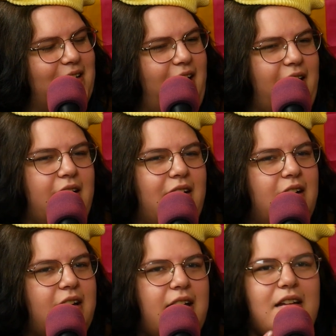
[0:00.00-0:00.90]
Like
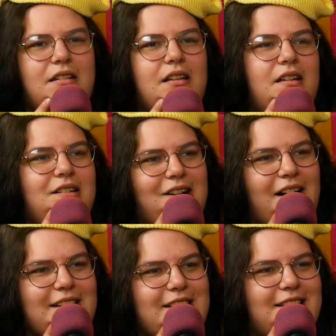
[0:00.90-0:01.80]
he did
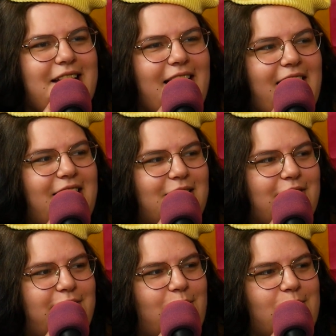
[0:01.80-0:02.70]
toss his can on
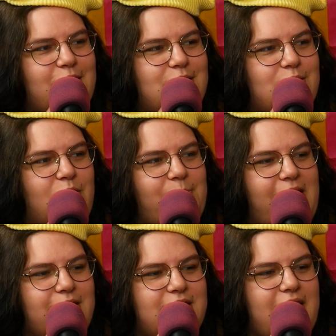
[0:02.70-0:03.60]
the floor and storm
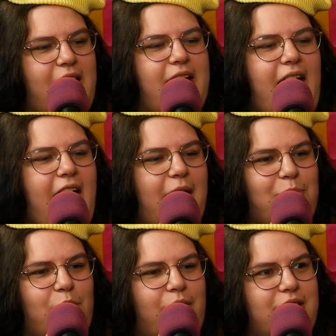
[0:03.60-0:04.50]
out, saying,
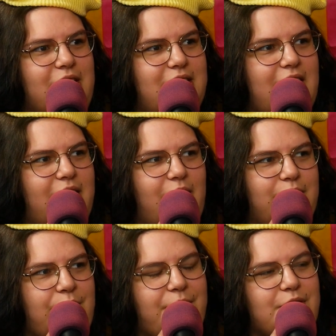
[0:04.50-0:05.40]
"I'm going to tell
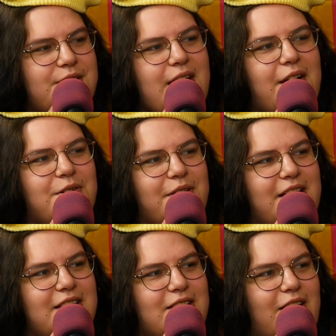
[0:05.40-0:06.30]
on you for
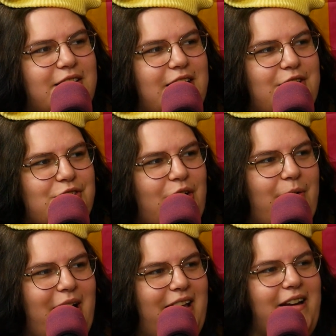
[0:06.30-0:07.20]
sexually assaulting yeah.
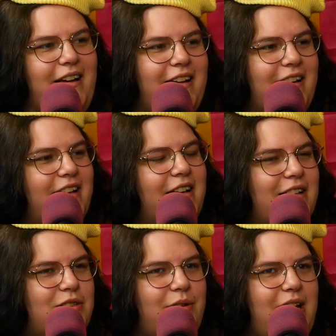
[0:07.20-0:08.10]
Joanna."
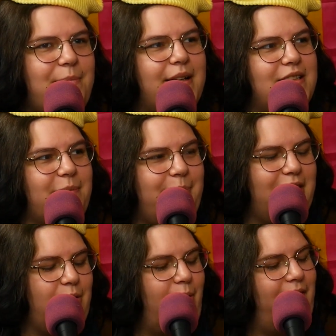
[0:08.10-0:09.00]
So he must have
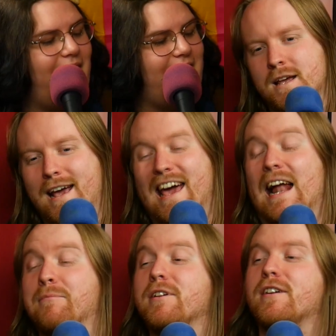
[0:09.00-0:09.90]
been the one did it. And
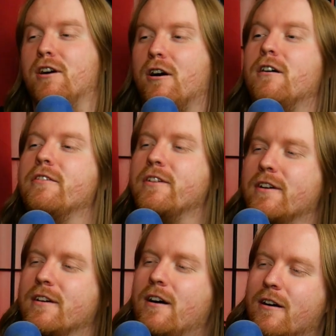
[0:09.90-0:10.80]
I'm gonna call
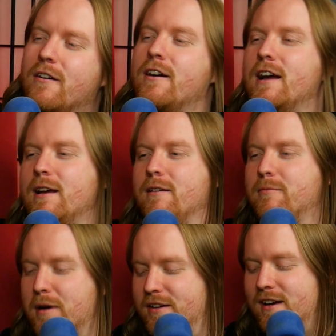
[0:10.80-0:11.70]
the RA
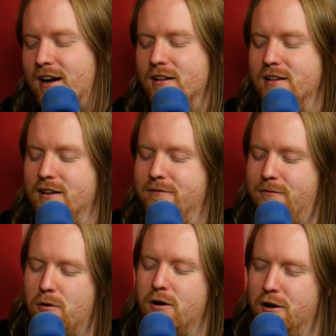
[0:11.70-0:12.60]
by dialing
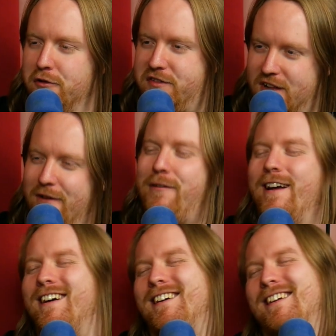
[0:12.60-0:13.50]

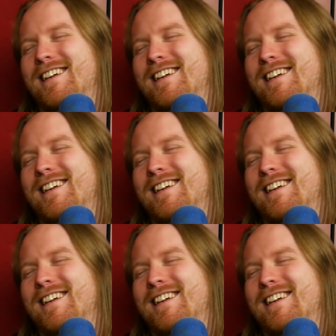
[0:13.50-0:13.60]
407.